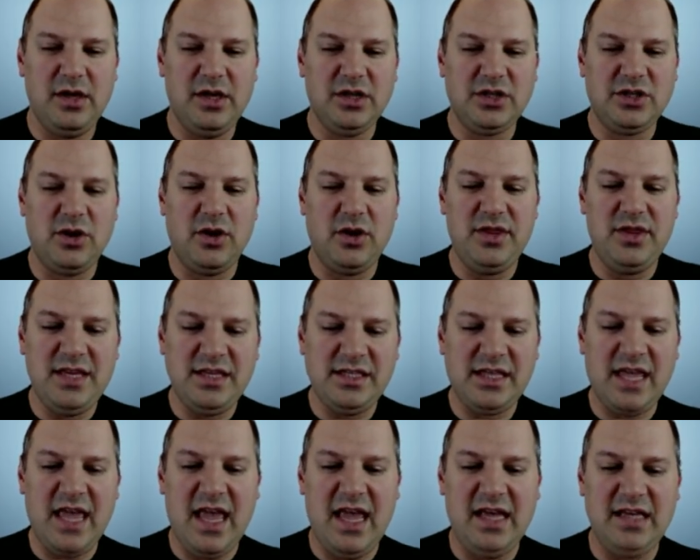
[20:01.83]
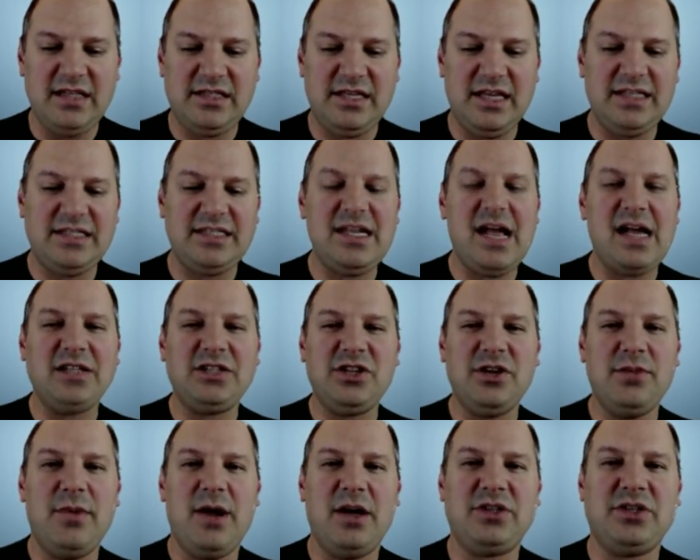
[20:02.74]
So in this case, it's not
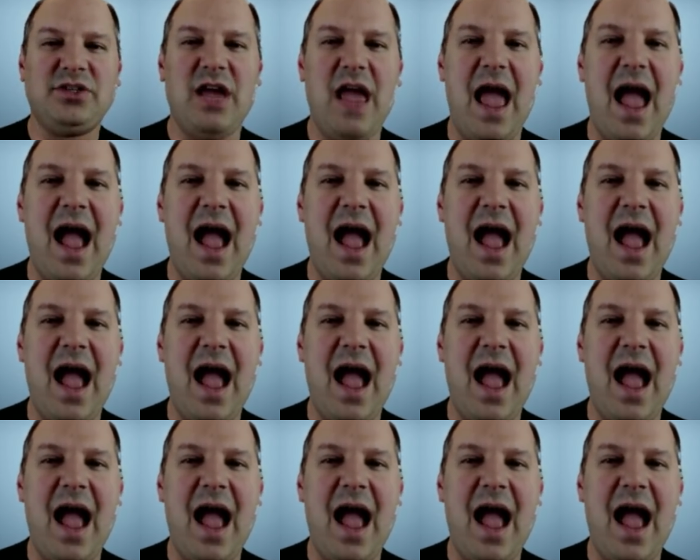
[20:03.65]
so much an